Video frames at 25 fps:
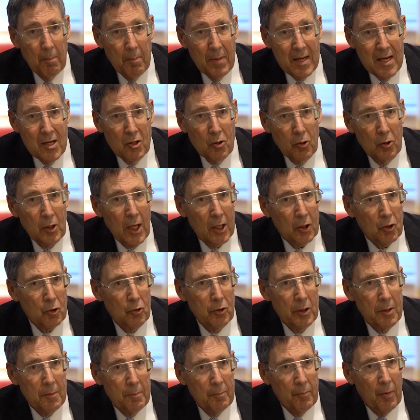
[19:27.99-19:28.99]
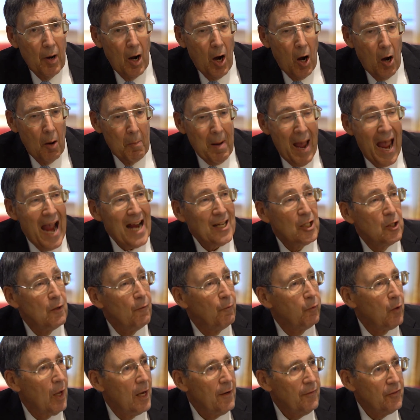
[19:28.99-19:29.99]
intellectually
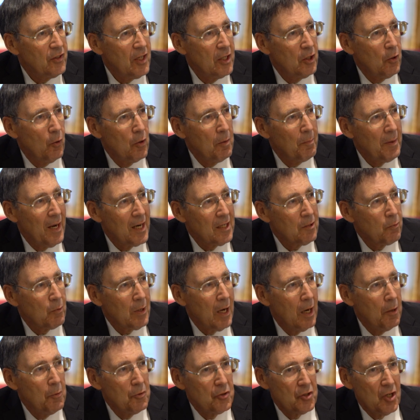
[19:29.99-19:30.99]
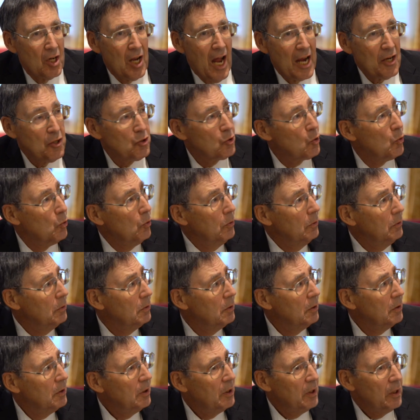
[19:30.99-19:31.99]
active life, say going back to when I was in high school
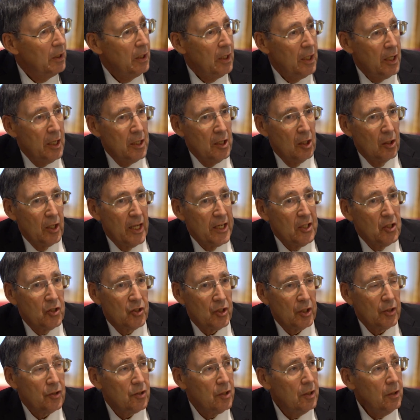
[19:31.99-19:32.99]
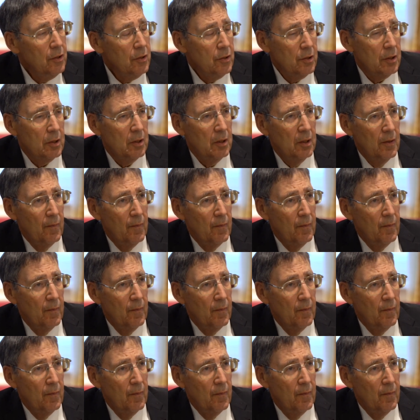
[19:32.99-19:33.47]
in the late 60s.